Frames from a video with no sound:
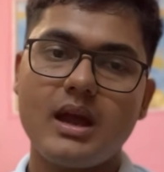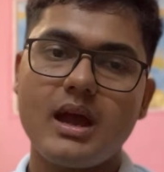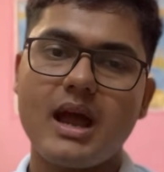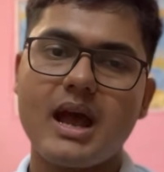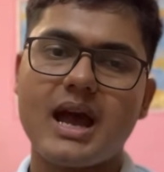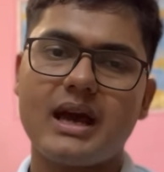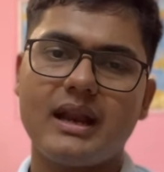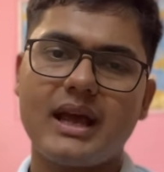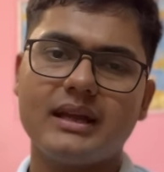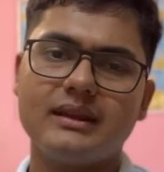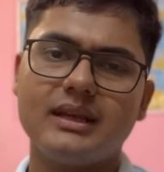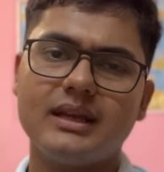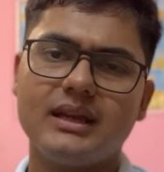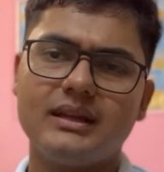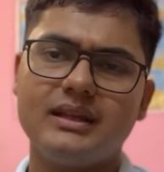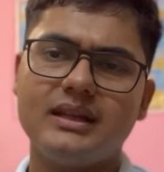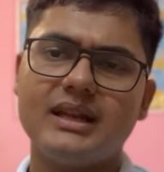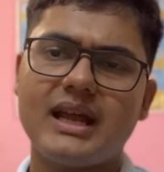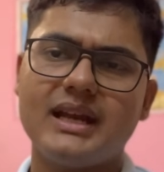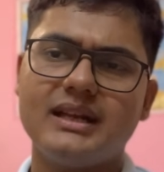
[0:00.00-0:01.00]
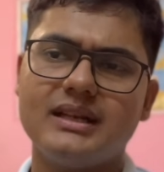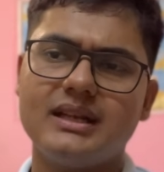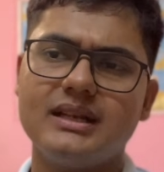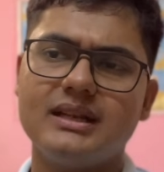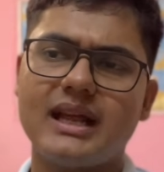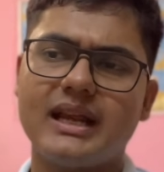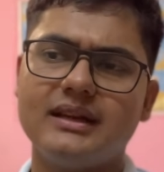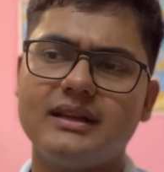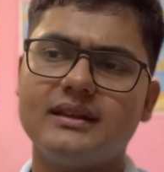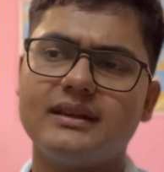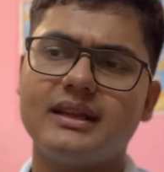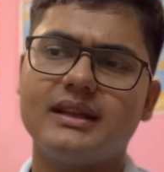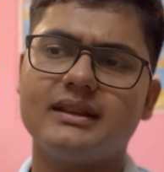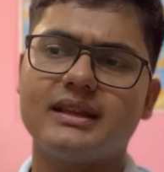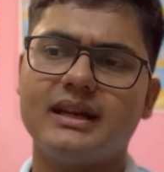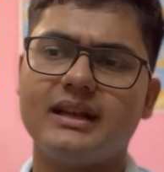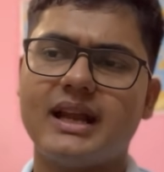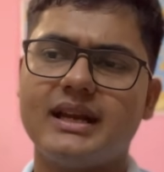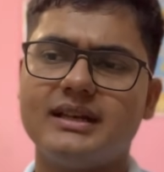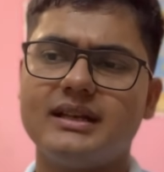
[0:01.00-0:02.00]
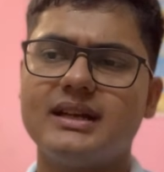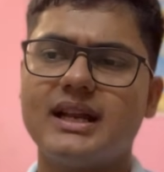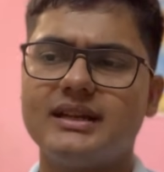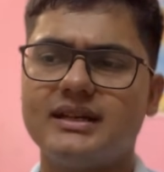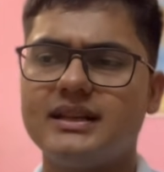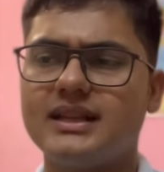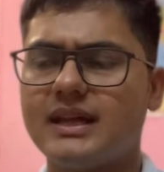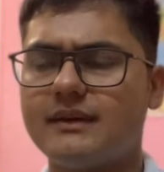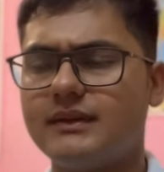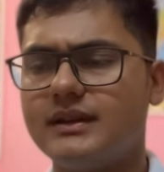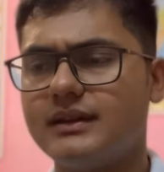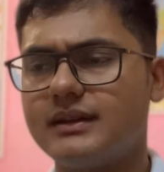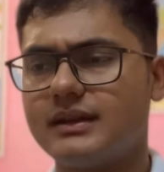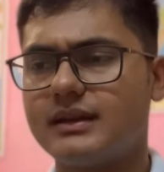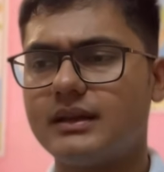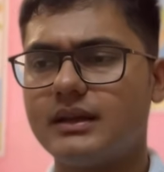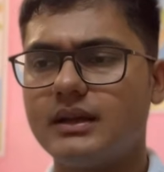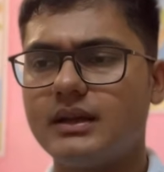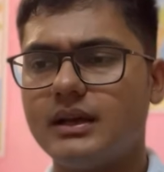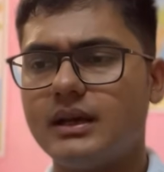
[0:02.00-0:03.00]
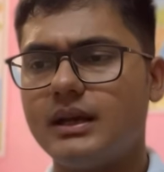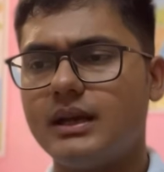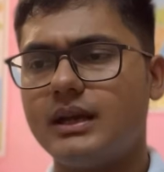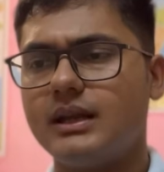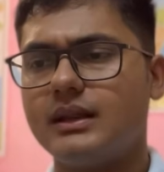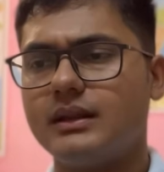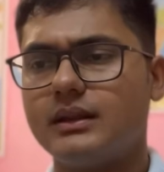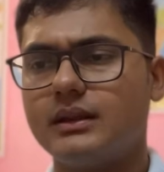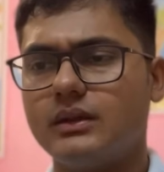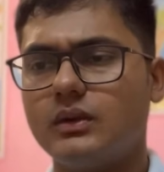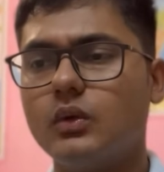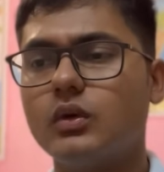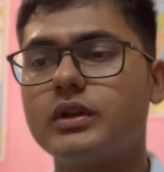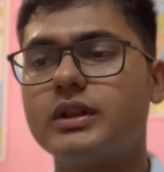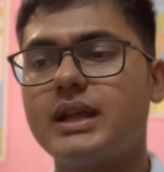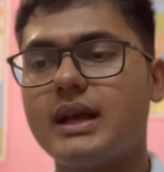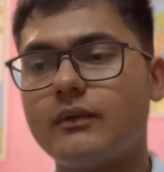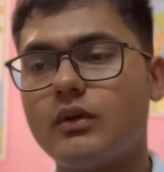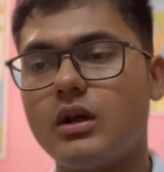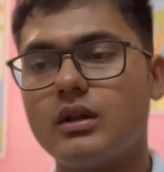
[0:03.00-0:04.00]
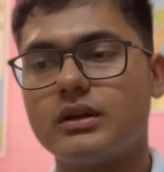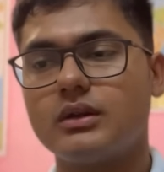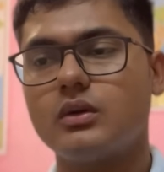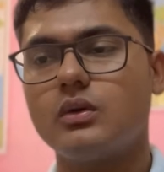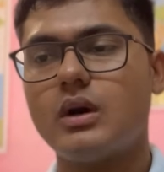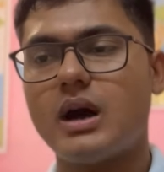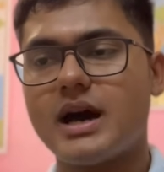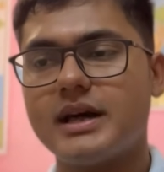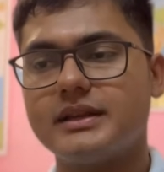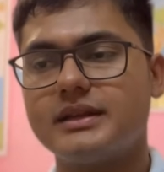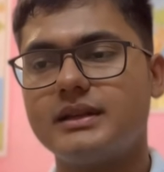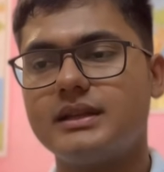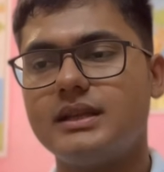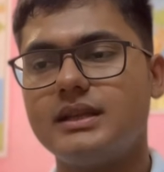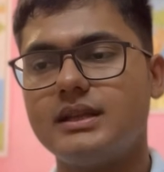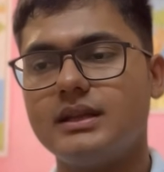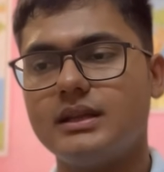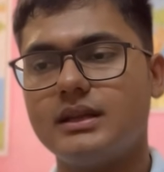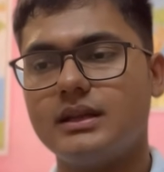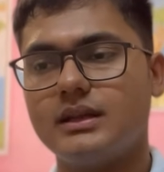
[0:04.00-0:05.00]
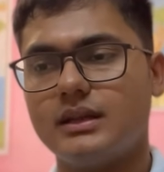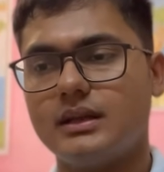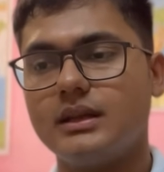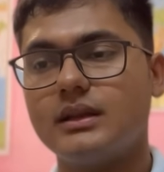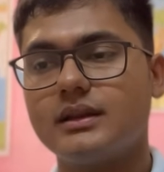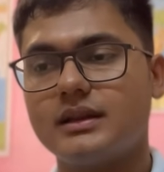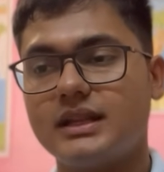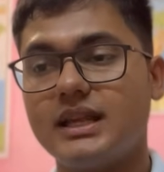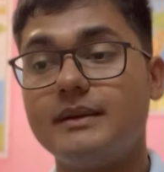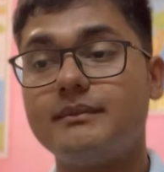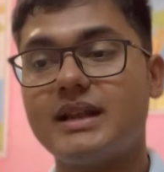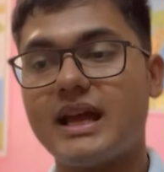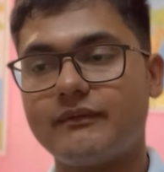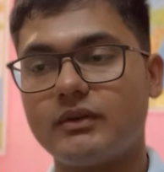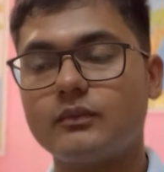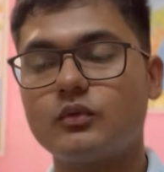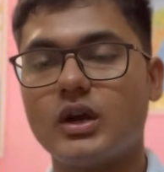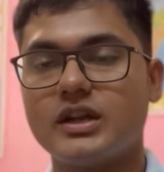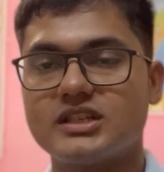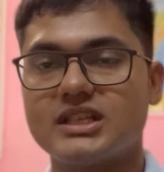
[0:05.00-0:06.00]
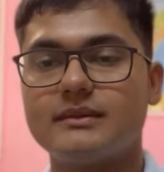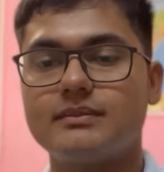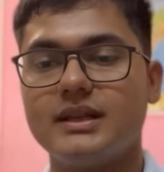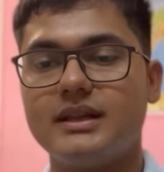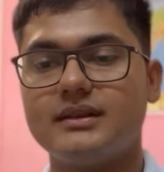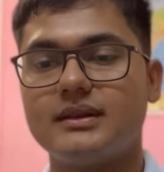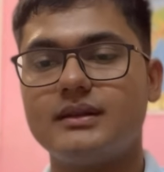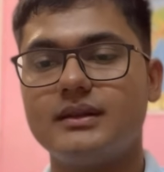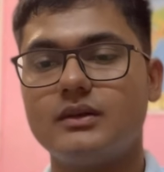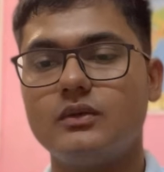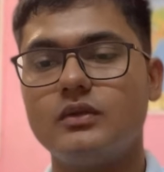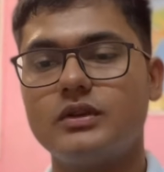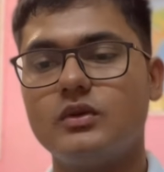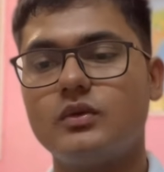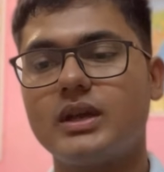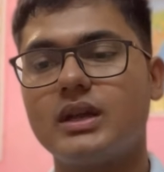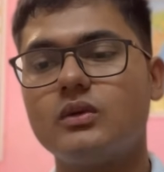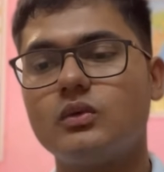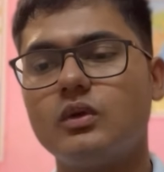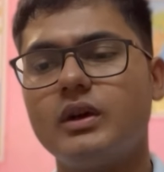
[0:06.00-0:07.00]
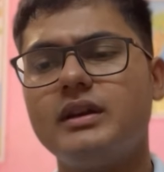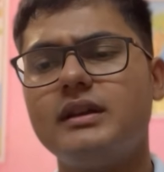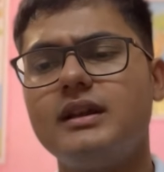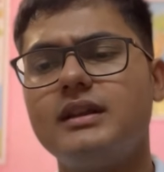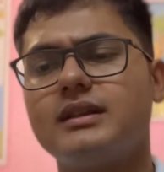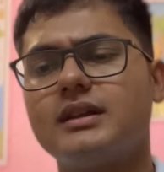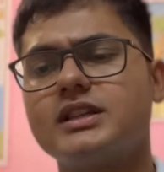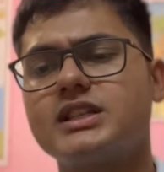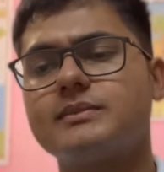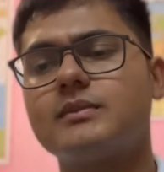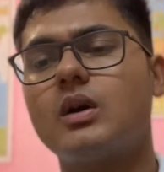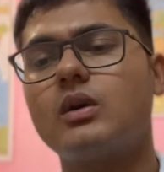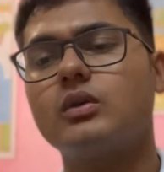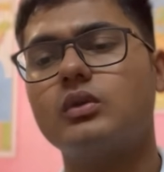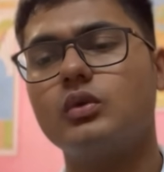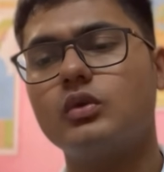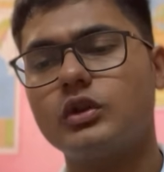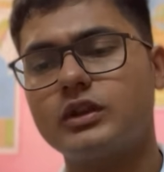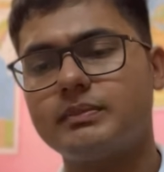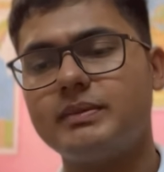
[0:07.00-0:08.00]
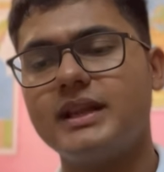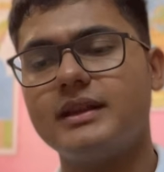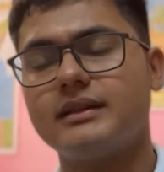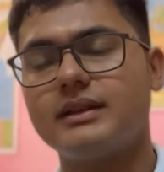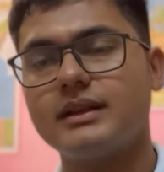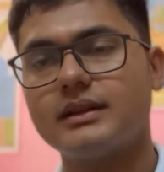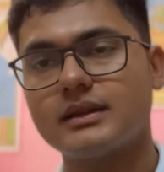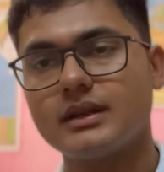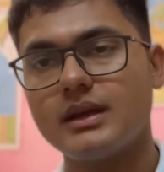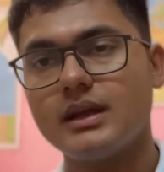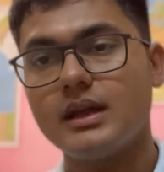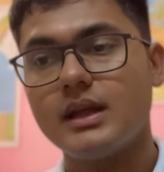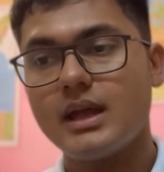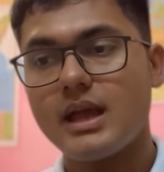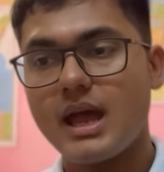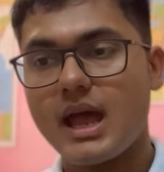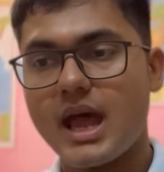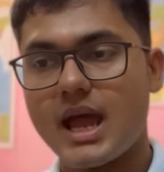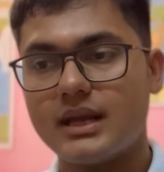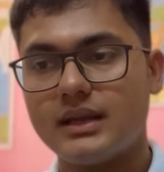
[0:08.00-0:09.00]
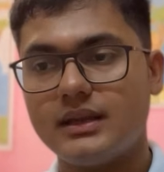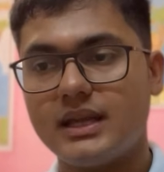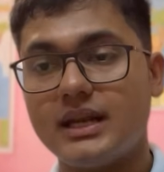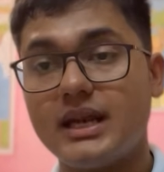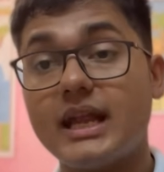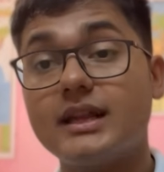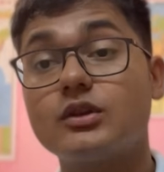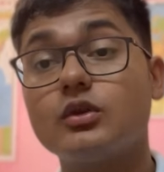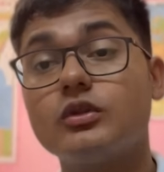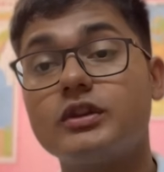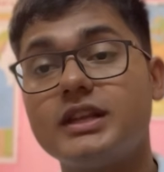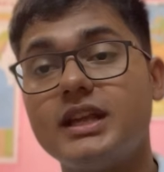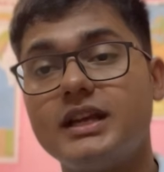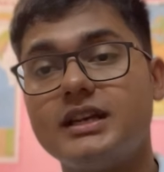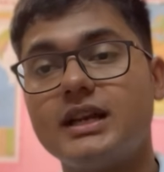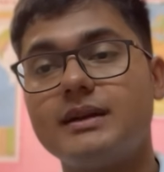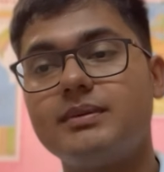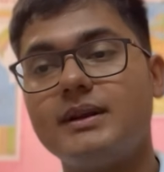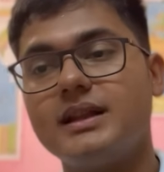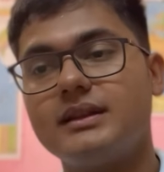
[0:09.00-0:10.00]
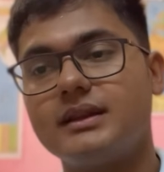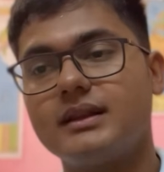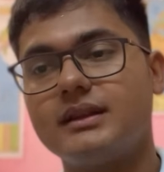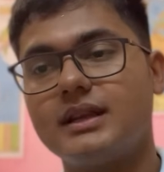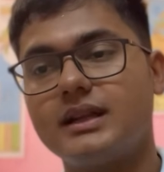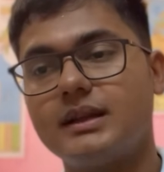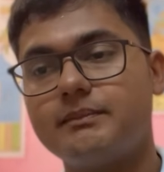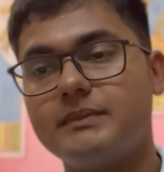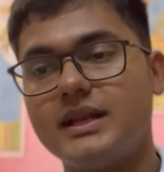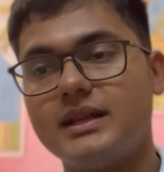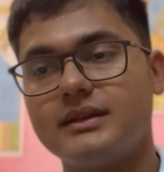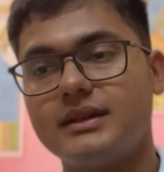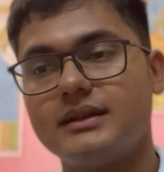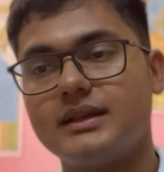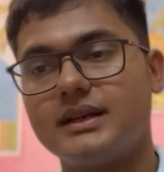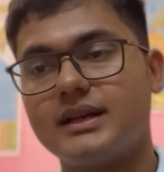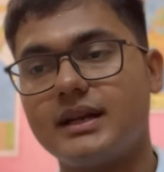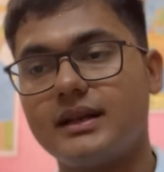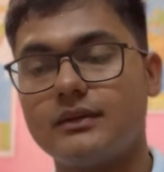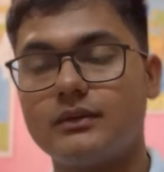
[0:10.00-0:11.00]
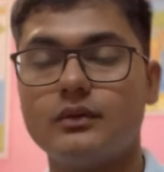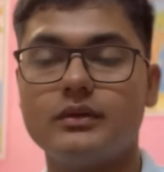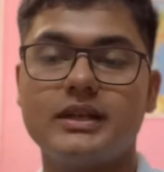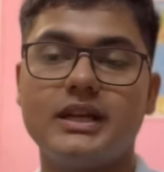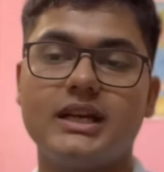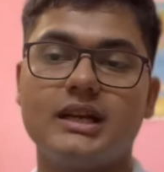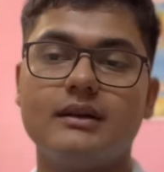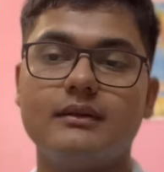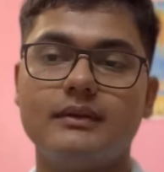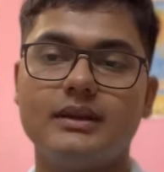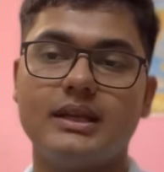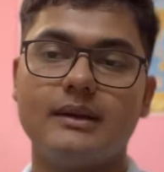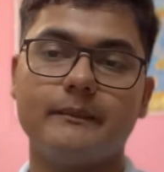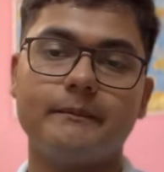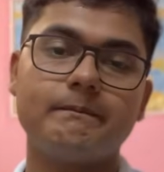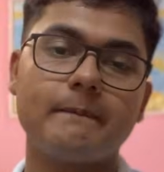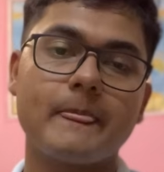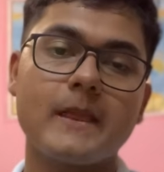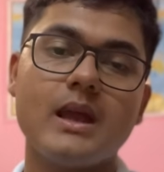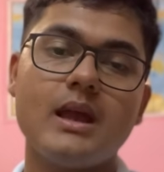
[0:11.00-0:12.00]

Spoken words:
And I think in the 1996 and 1997s, in those they have also asked the same type of question, places in news. You can go and research about those places and then associated places, that are places that are associated with them.